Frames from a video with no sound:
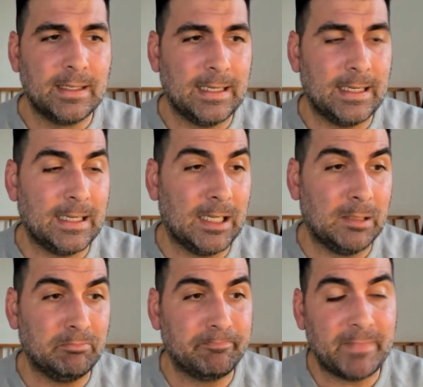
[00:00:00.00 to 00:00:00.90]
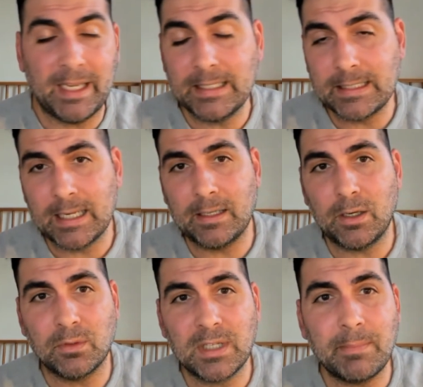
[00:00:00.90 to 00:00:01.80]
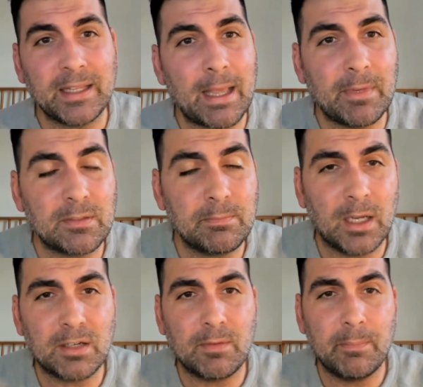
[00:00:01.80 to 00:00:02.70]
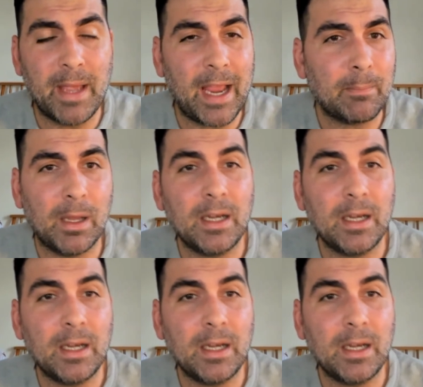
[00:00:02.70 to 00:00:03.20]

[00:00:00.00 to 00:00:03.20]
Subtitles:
Didn't make that much of an impact,